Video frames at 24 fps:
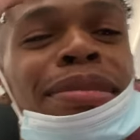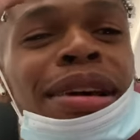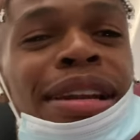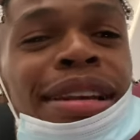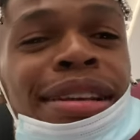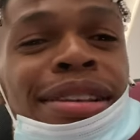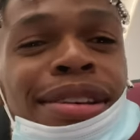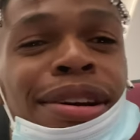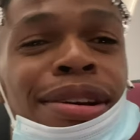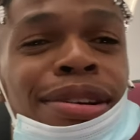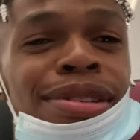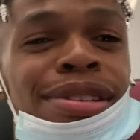made
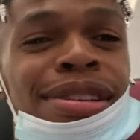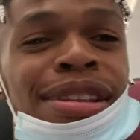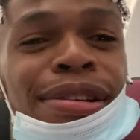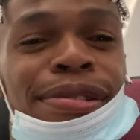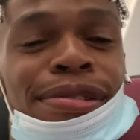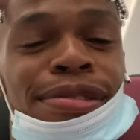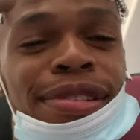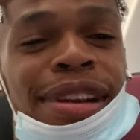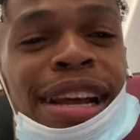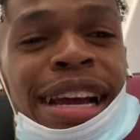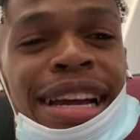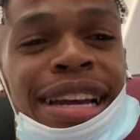it onto the
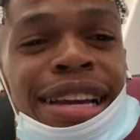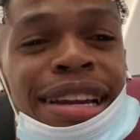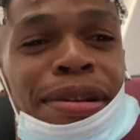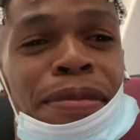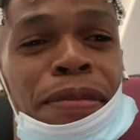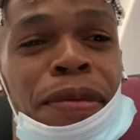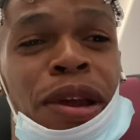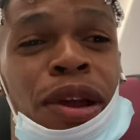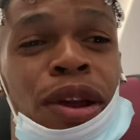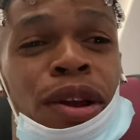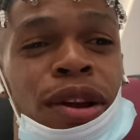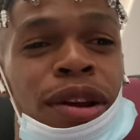flight.
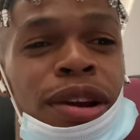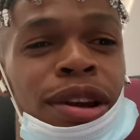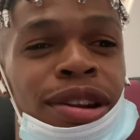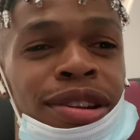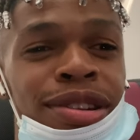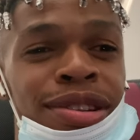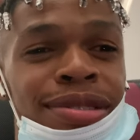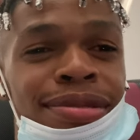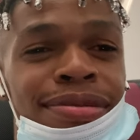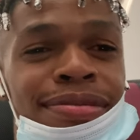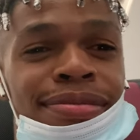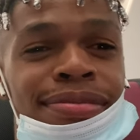We good.
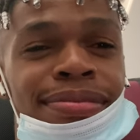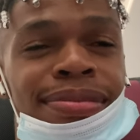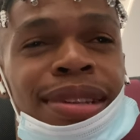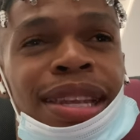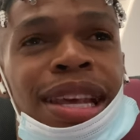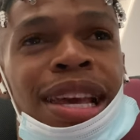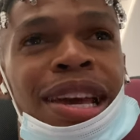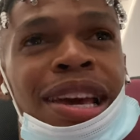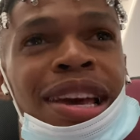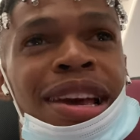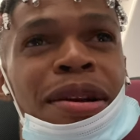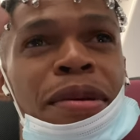
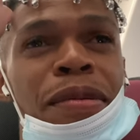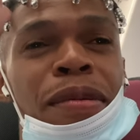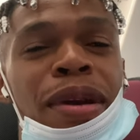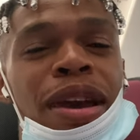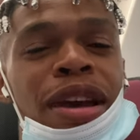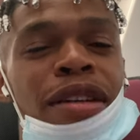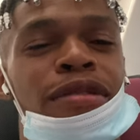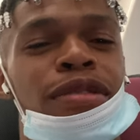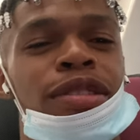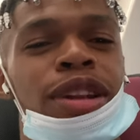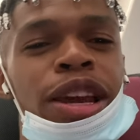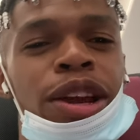We
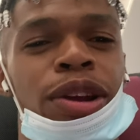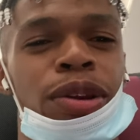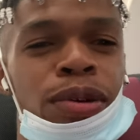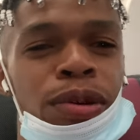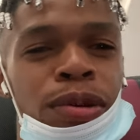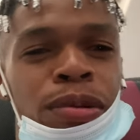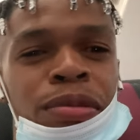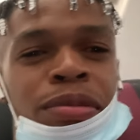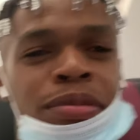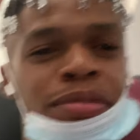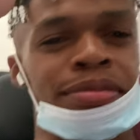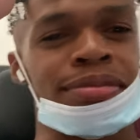have leg
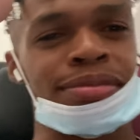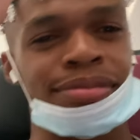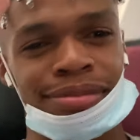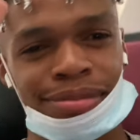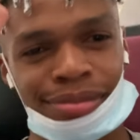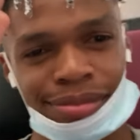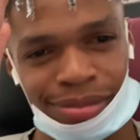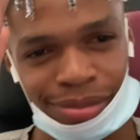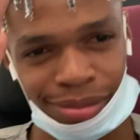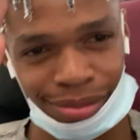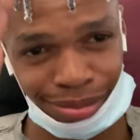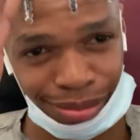room.
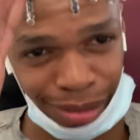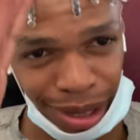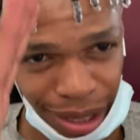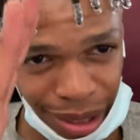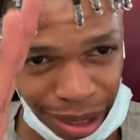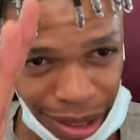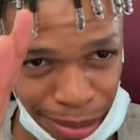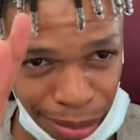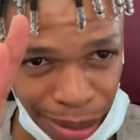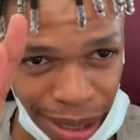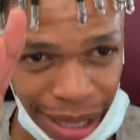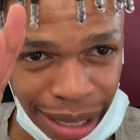
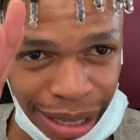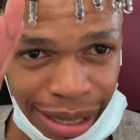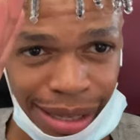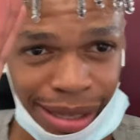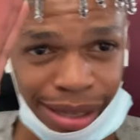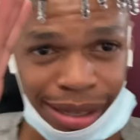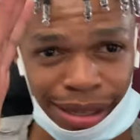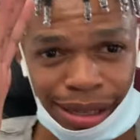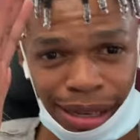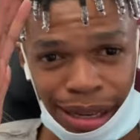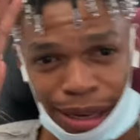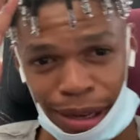Mandem has
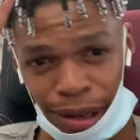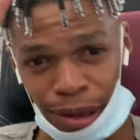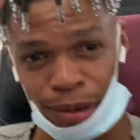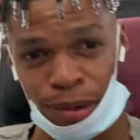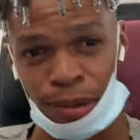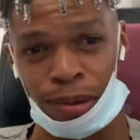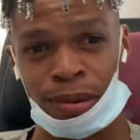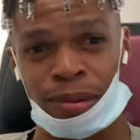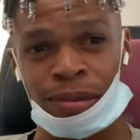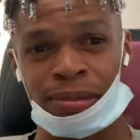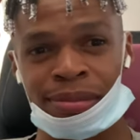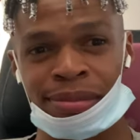leg
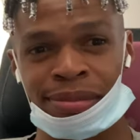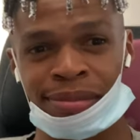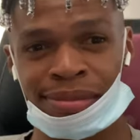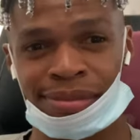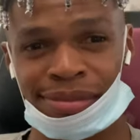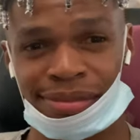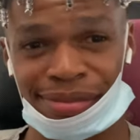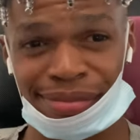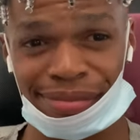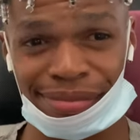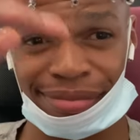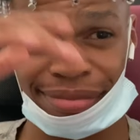room.
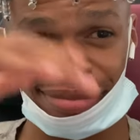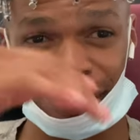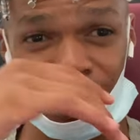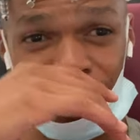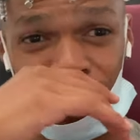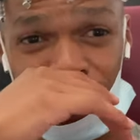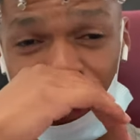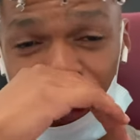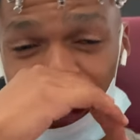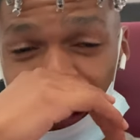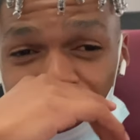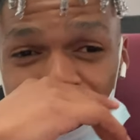
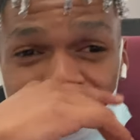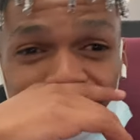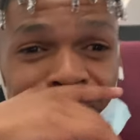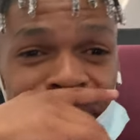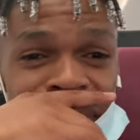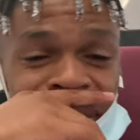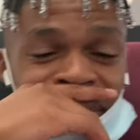So.